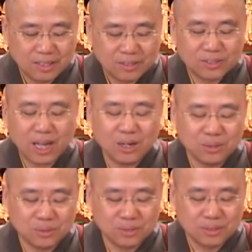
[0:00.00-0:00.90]

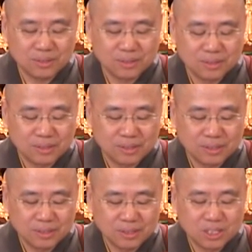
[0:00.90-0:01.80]
Sound.
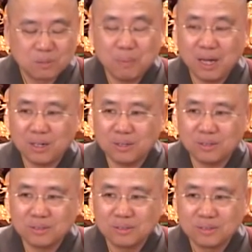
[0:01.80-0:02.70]

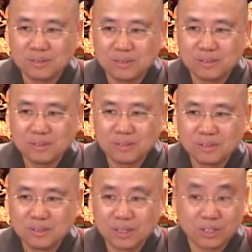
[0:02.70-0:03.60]
Smell.
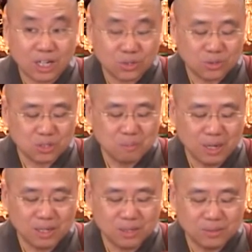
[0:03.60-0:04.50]
Attached to
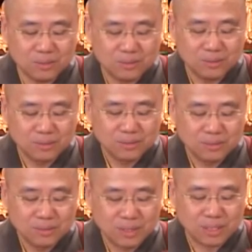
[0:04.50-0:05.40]
smell.
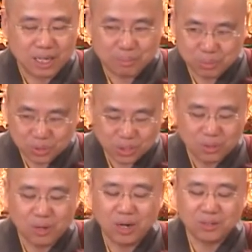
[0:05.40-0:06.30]
Examples
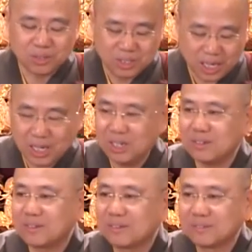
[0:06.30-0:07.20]
go on. To
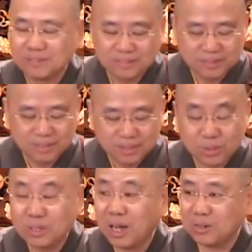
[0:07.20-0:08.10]
taste.
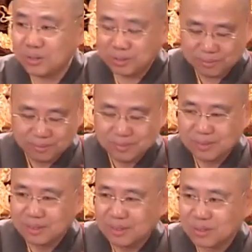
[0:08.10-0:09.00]
To touch.
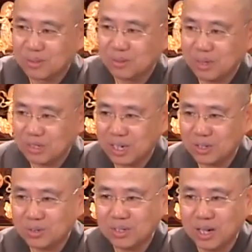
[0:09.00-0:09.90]
You
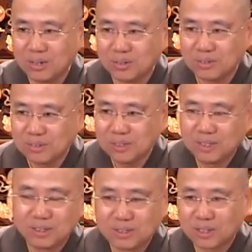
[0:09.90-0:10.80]
attach to touch.
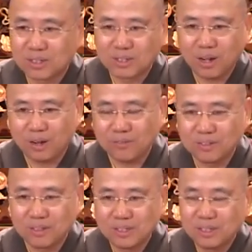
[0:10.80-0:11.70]
This is
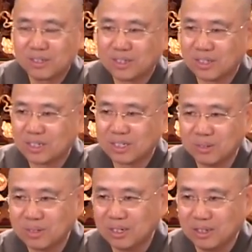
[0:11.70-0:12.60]
soft. This is
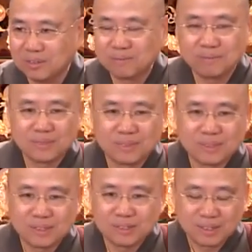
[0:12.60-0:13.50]
silky.
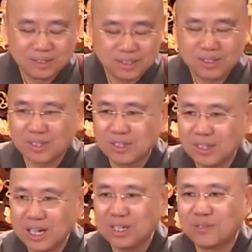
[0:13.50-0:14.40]
This is
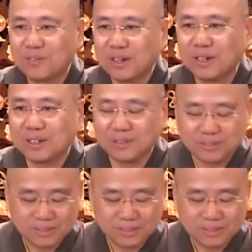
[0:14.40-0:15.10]
nice feeling.